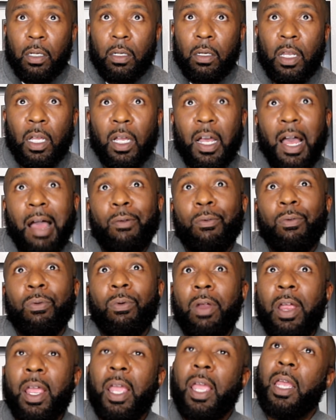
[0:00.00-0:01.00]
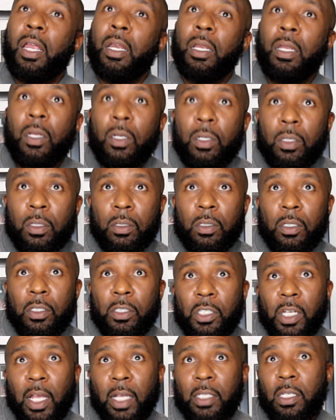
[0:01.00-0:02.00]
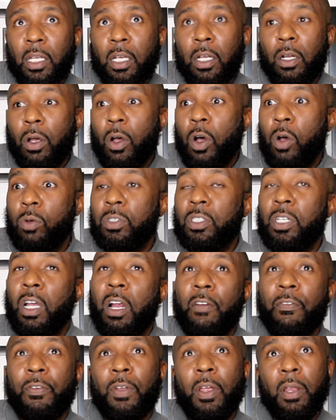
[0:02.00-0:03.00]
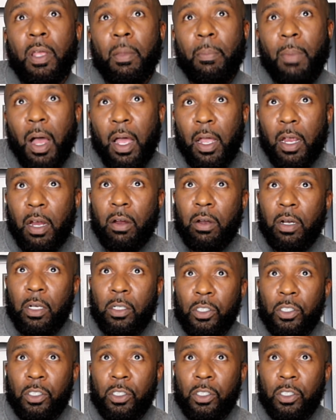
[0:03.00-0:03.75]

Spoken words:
Nigga, I ran the Jacks, nigga, the whole turf in my area.